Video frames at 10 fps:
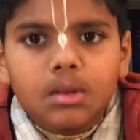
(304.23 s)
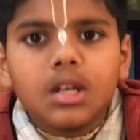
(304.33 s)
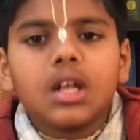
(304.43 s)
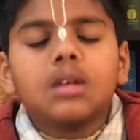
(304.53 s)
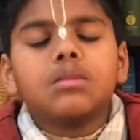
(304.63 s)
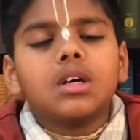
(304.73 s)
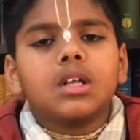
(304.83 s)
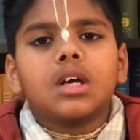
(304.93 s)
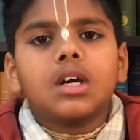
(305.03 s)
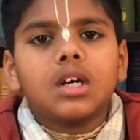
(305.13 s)
Prahlad
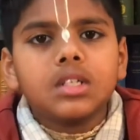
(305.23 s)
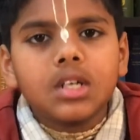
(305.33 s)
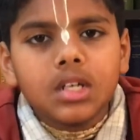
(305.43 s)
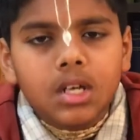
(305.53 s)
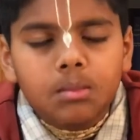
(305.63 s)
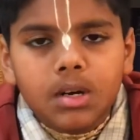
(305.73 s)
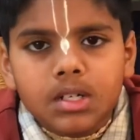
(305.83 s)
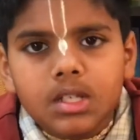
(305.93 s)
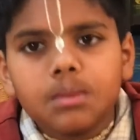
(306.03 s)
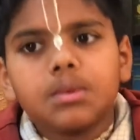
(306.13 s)
Maharaj, Jaya
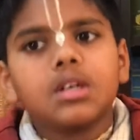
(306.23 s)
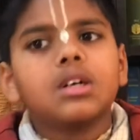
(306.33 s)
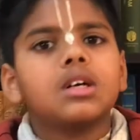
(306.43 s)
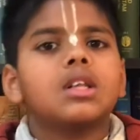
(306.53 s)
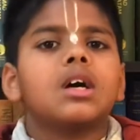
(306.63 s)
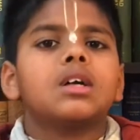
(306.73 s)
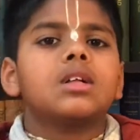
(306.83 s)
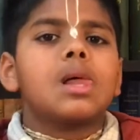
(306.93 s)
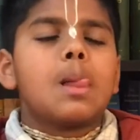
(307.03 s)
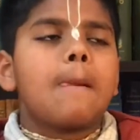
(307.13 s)
Bhakta Prahlad.
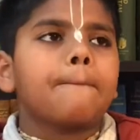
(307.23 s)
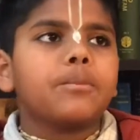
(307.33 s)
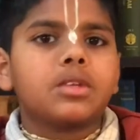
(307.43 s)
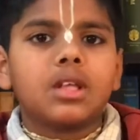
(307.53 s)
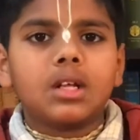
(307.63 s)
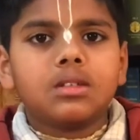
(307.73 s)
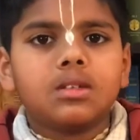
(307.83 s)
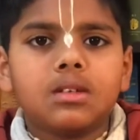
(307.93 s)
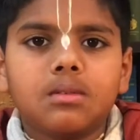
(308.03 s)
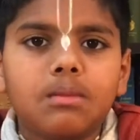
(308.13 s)
So
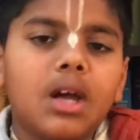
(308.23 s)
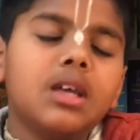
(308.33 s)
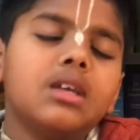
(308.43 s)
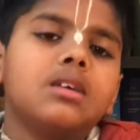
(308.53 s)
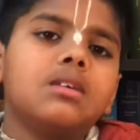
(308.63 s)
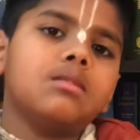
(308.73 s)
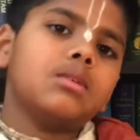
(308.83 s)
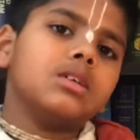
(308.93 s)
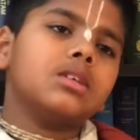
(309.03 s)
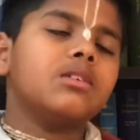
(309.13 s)
that's my
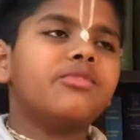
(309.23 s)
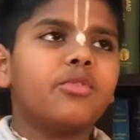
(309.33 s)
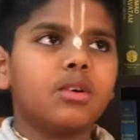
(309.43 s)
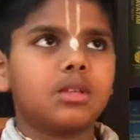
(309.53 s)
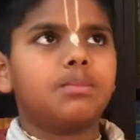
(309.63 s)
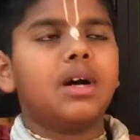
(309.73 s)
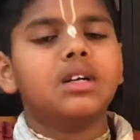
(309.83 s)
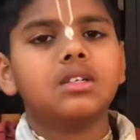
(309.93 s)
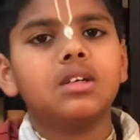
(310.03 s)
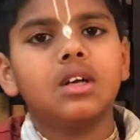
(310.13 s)
version of fourth
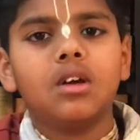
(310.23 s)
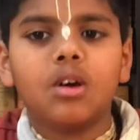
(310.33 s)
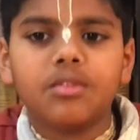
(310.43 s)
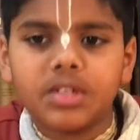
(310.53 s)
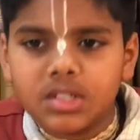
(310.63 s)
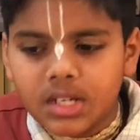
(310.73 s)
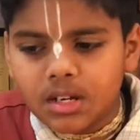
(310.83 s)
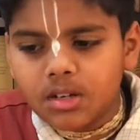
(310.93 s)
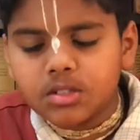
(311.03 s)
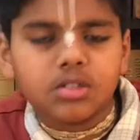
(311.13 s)
part. Over
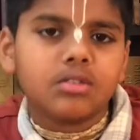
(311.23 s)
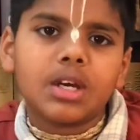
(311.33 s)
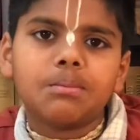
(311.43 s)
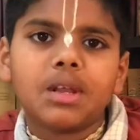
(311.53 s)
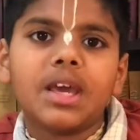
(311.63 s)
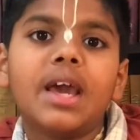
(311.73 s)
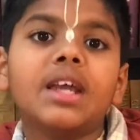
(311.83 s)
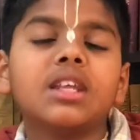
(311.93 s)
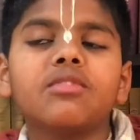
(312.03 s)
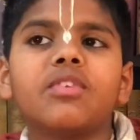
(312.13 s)
there also you can play
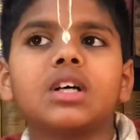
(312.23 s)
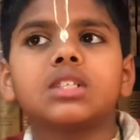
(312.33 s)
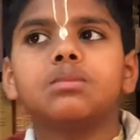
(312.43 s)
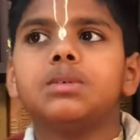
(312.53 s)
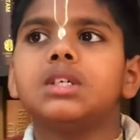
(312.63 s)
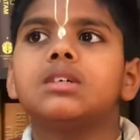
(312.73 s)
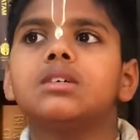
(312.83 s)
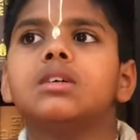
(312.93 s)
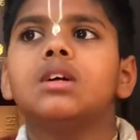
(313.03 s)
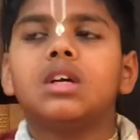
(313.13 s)
any fast beat.
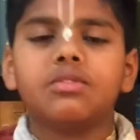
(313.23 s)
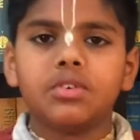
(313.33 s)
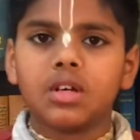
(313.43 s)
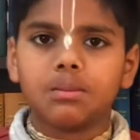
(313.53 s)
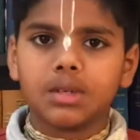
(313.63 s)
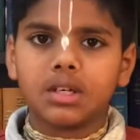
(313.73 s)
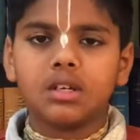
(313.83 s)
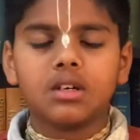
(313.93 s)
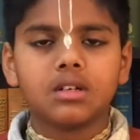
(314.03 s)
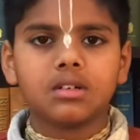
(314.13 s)
If you are a
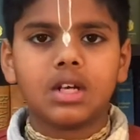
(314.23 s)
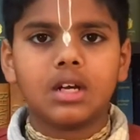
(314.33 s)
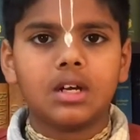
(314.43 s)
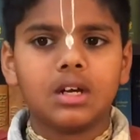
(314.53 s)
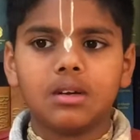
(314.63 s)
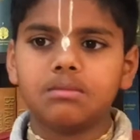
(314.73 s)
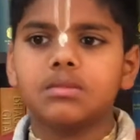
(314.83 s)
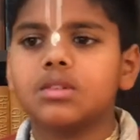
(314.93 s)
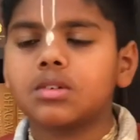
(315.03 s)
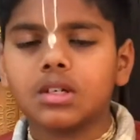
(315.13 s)
beginner, um,
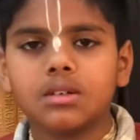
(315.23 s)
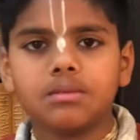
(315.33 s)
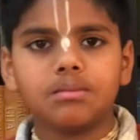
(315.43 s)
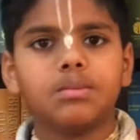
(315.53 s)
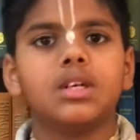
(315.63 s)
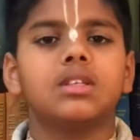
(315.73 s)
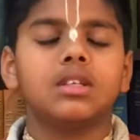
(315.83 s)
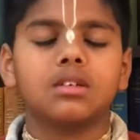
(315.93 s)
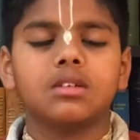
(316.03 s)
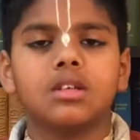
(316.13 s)
you can play
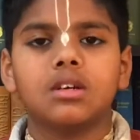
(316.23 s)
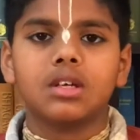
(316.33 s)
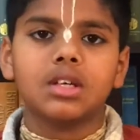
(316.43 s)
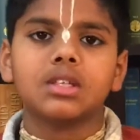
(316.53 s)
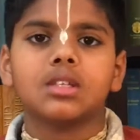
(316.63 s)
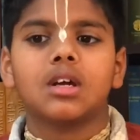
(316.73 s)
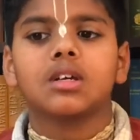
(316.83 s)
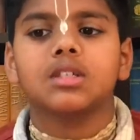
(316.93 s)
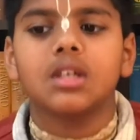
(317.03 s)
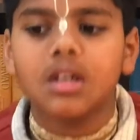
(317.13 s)
the, the Geti
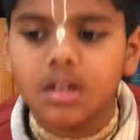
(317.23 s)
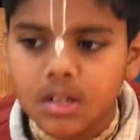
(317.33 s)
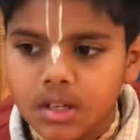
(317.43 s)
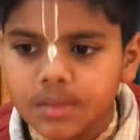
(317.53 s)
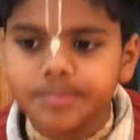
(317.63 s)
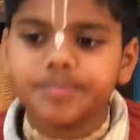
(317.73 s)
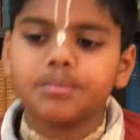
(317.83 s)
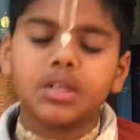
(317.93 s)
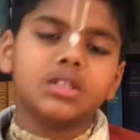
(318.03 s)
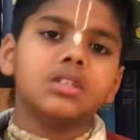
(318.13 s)
Dhana
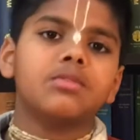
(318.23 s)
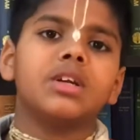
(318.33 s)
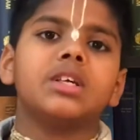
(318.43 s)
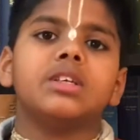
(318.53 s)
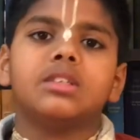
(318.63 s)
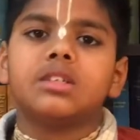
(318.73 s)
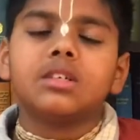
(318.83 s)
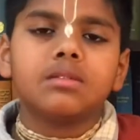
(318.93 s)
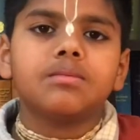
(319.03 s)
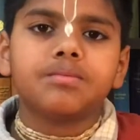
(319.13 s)
because it's very easy